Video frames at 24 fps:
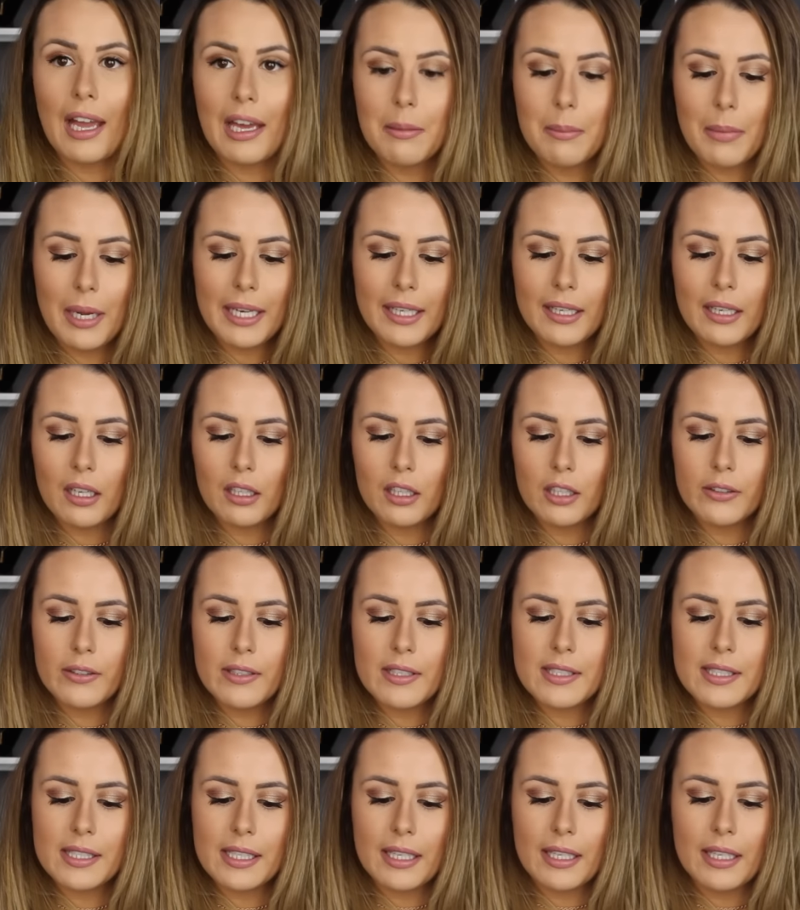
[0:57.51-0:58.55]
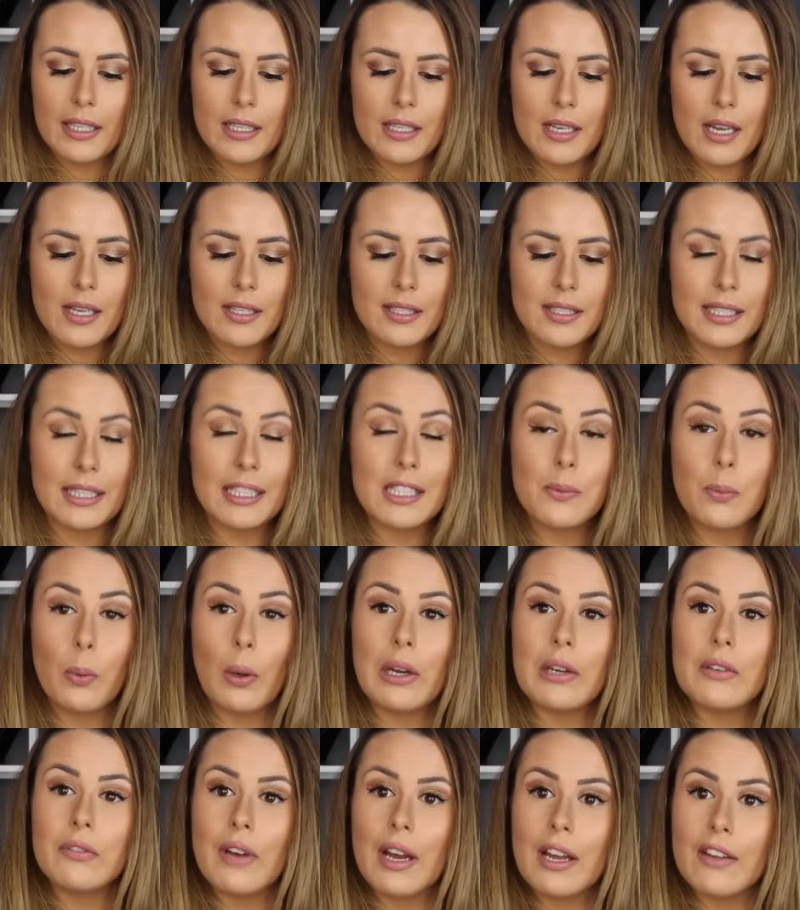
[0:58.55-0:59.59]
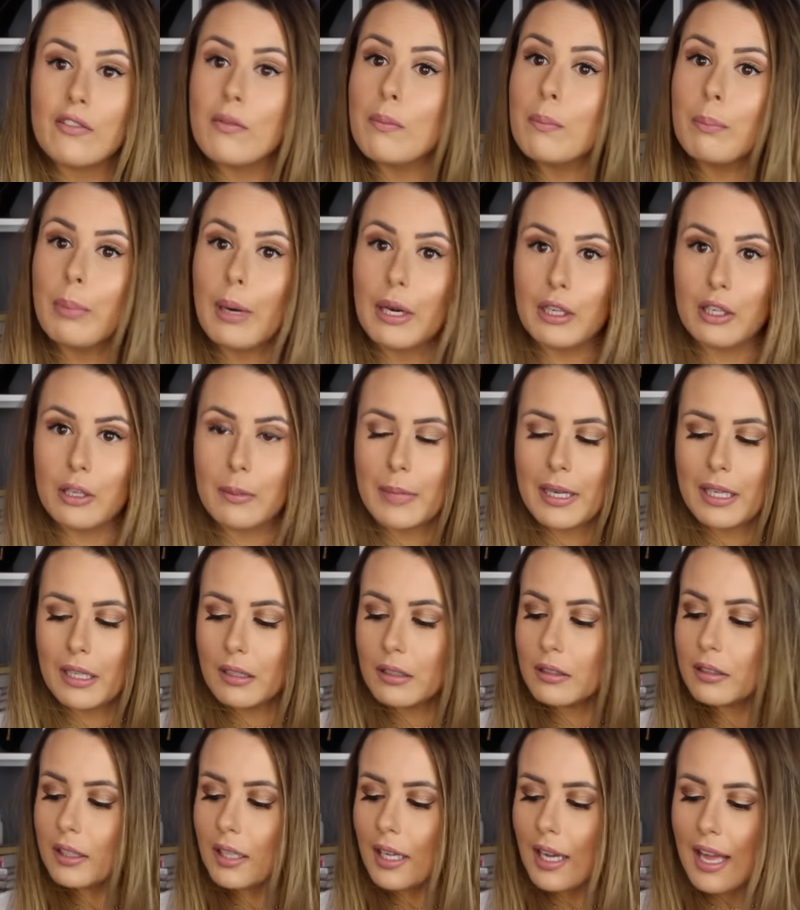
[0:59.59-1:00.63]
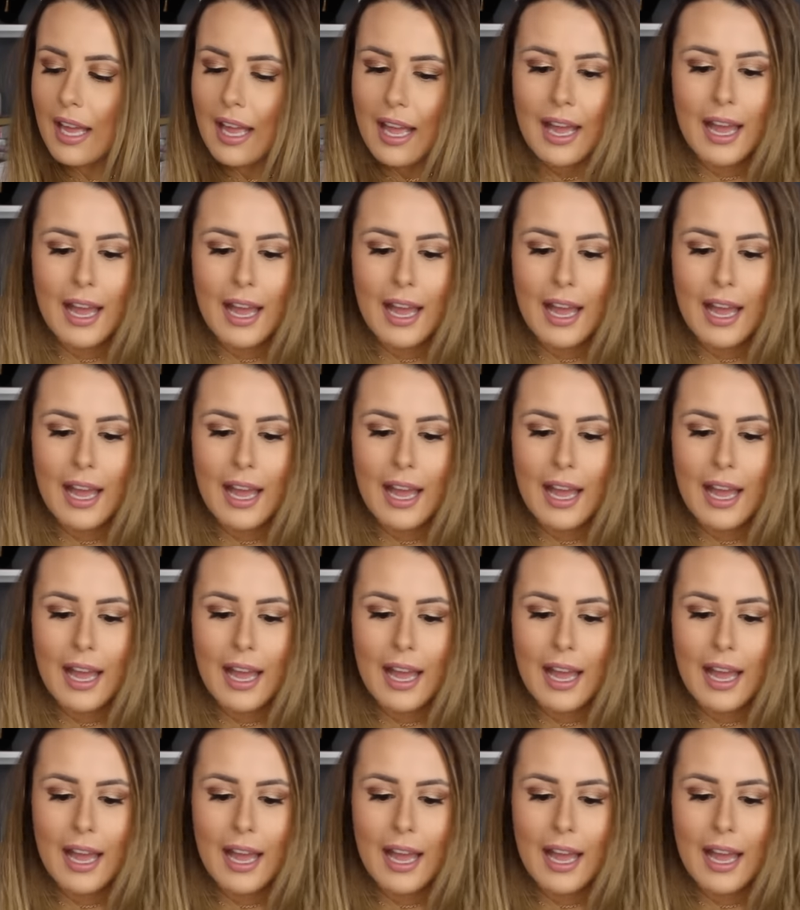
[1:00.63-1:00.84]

And my color is in 6.5 Buttermilk